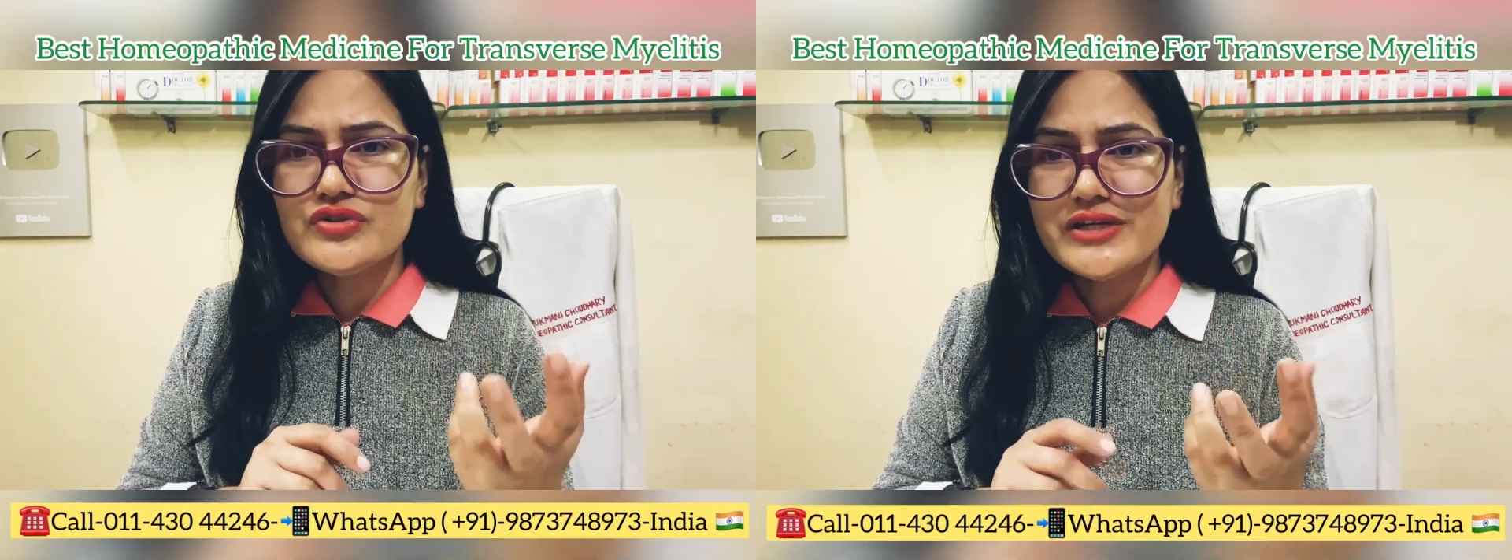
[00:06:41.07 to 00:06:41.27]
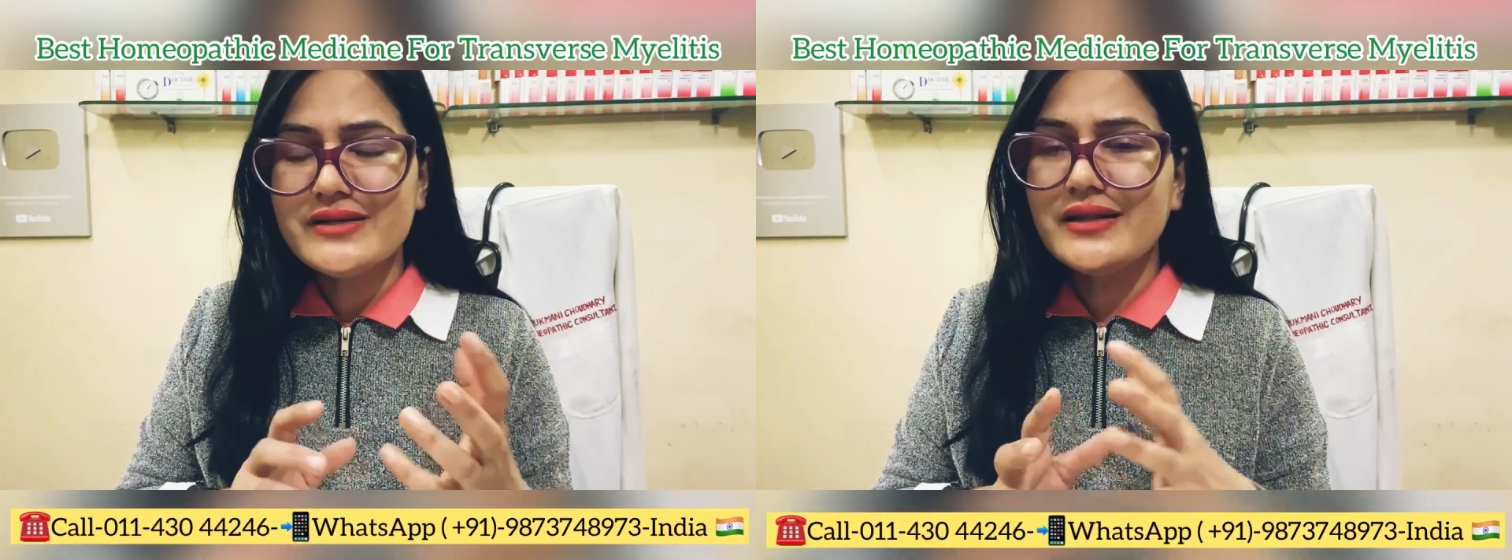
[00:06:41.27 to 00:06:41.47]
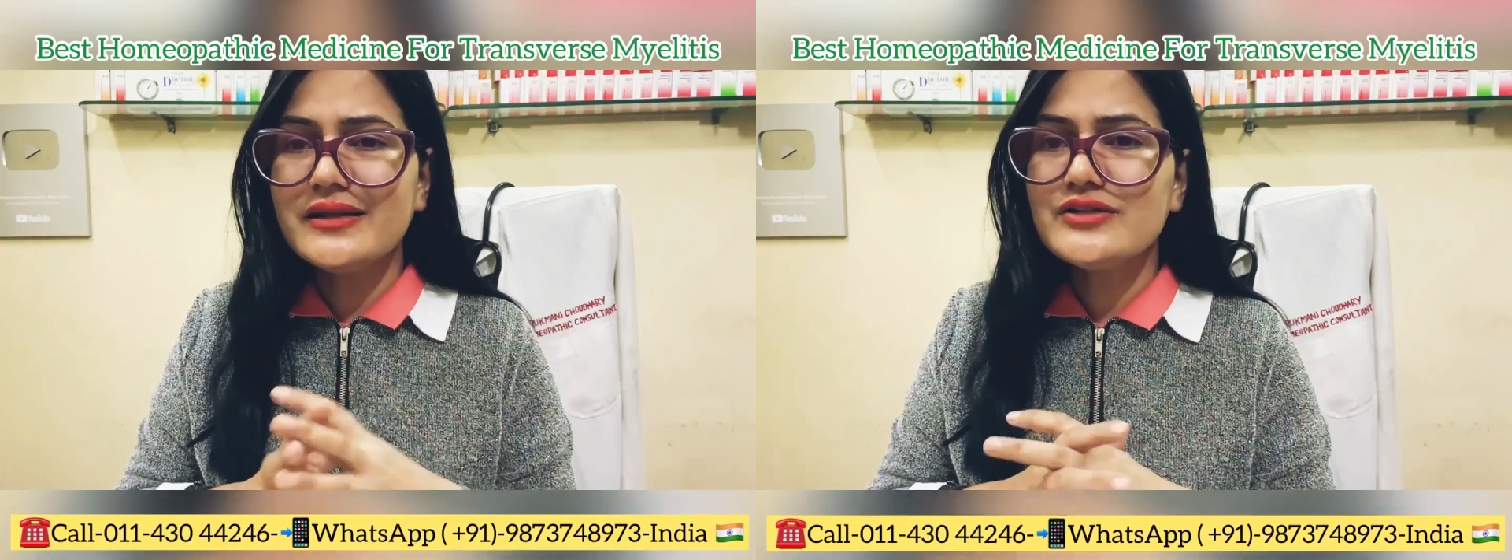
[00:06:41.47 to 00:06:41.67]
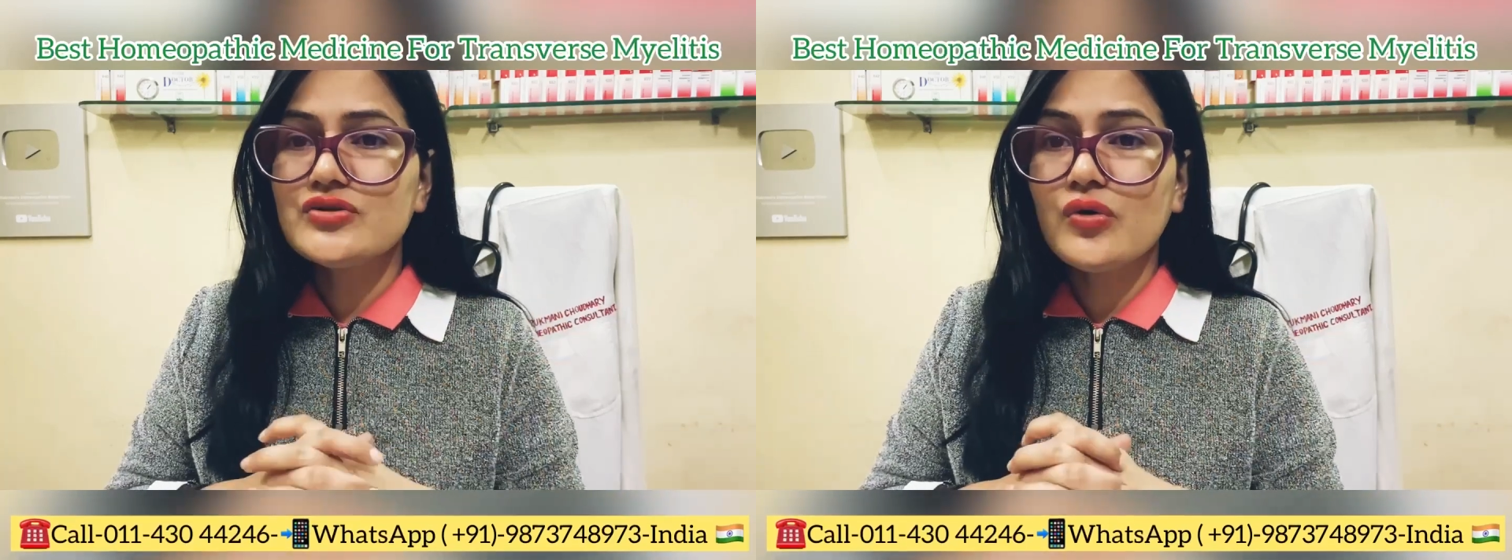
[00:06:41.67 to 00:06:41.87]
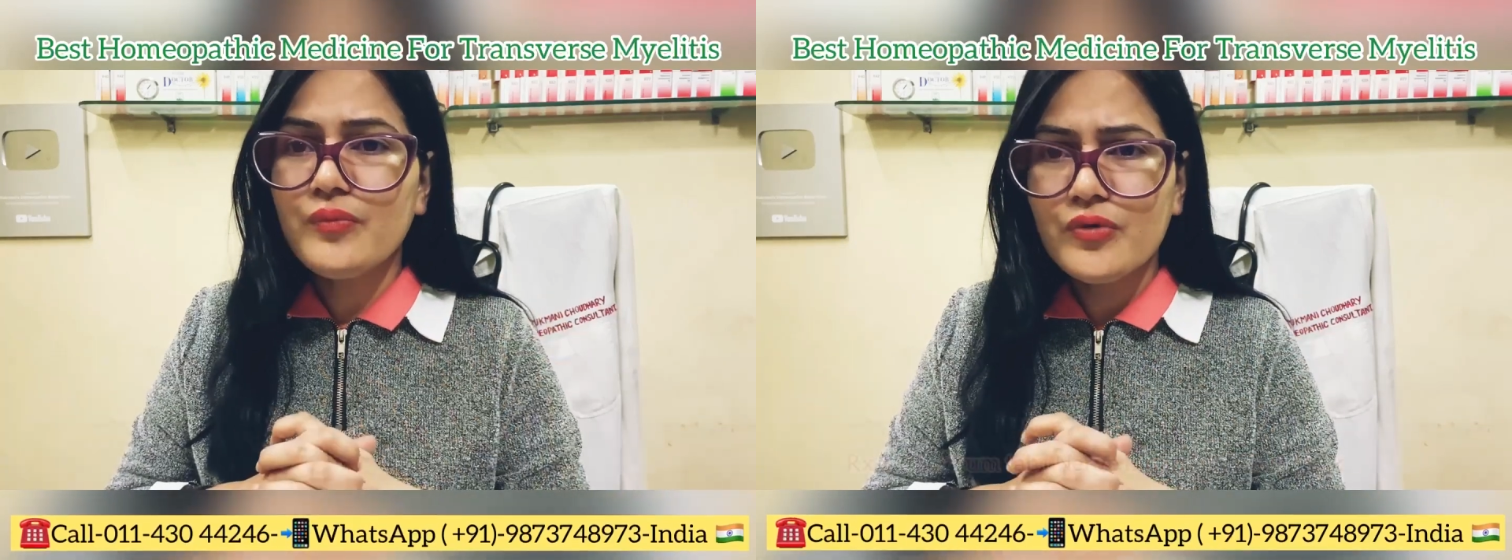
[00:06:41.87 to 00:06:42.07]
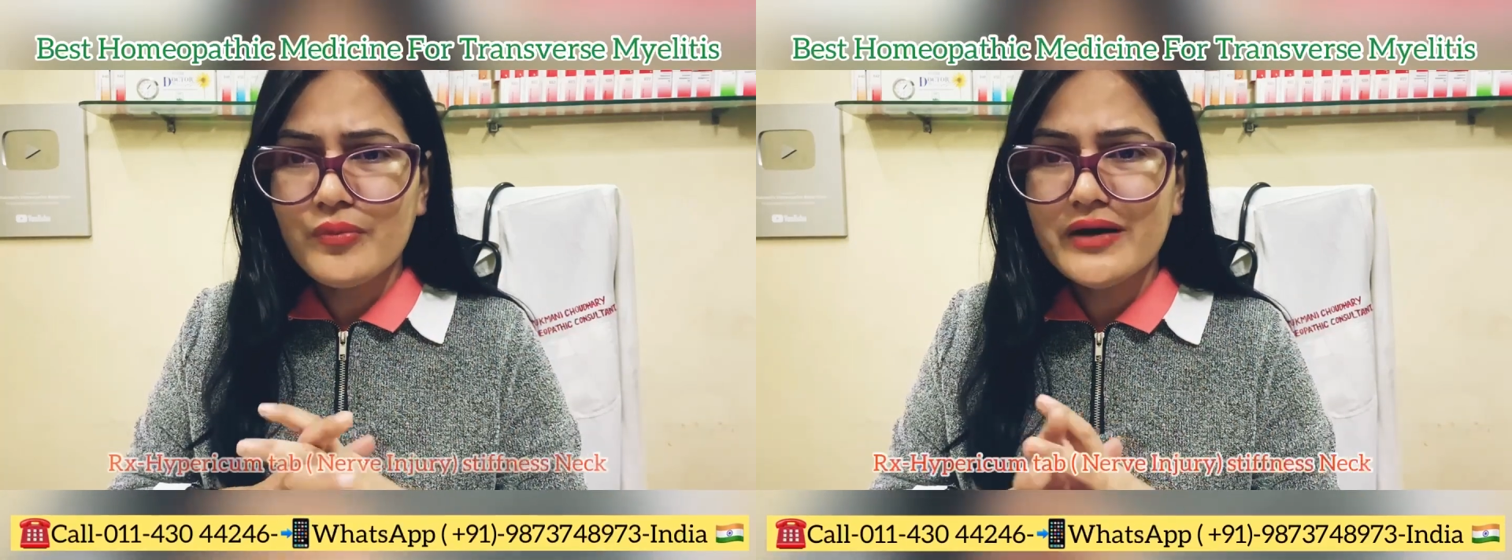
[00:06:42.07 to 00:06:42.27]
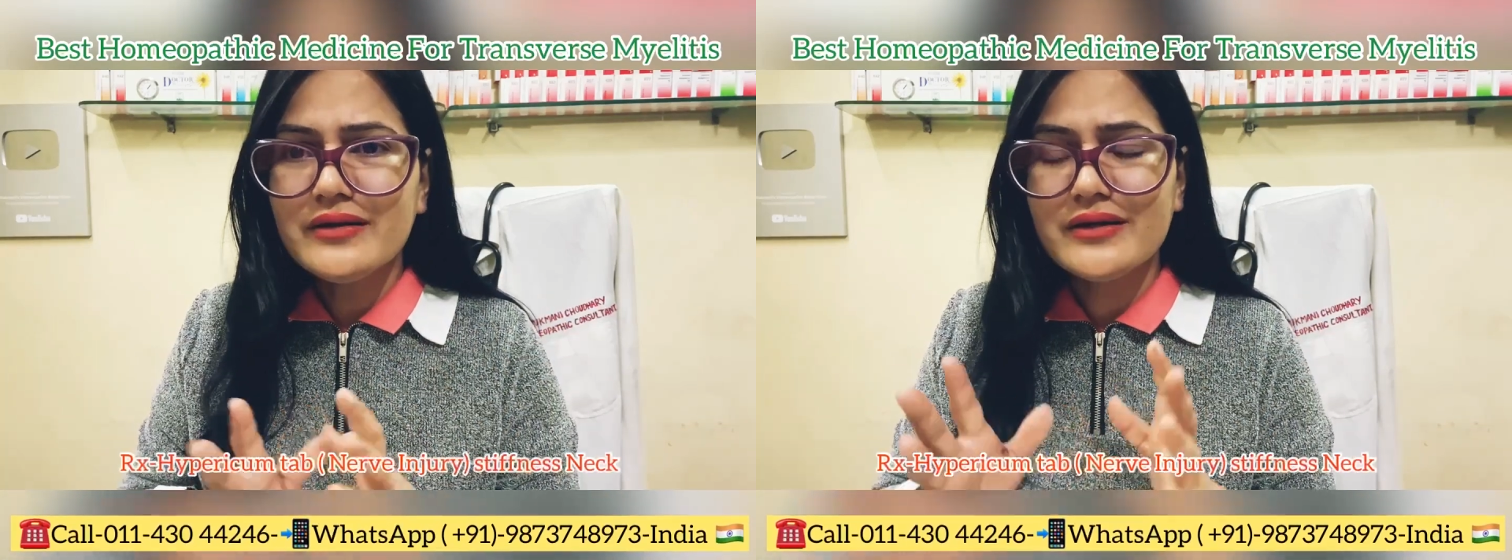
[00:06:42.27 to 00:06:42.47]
change and there is no improvement,